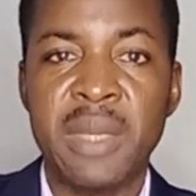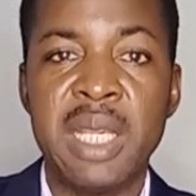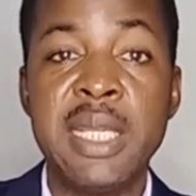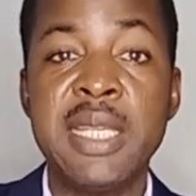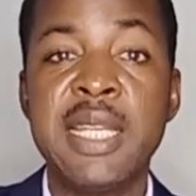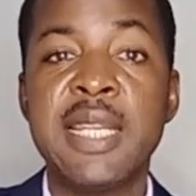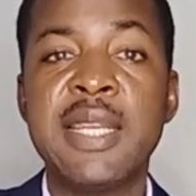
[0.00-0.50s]

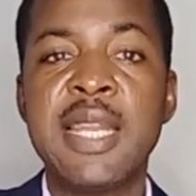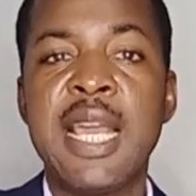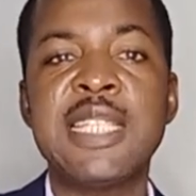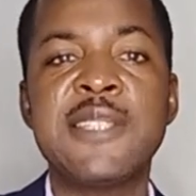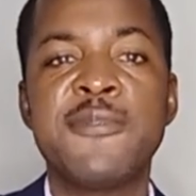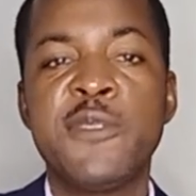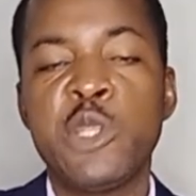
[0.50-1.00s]
In the
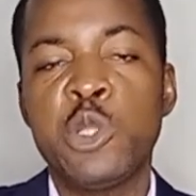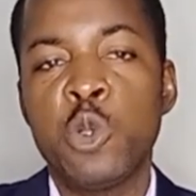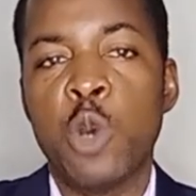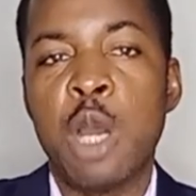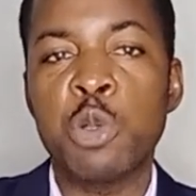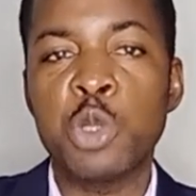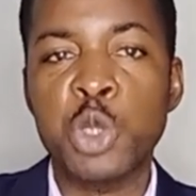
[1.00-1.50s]
next video,
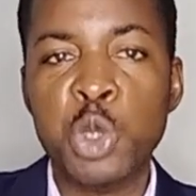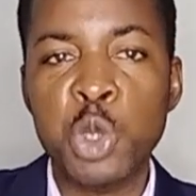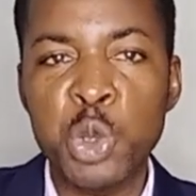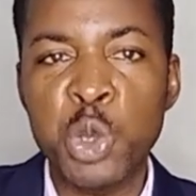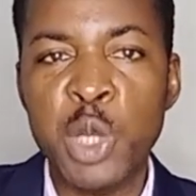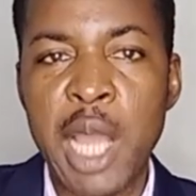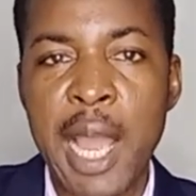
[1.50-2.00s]
I will show
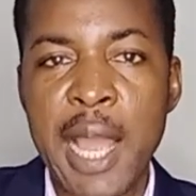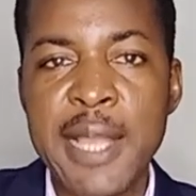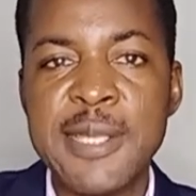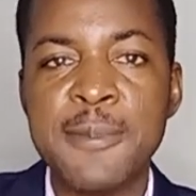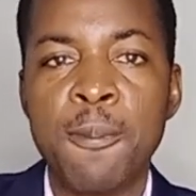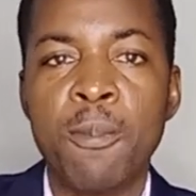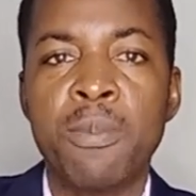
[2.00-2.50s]
you guys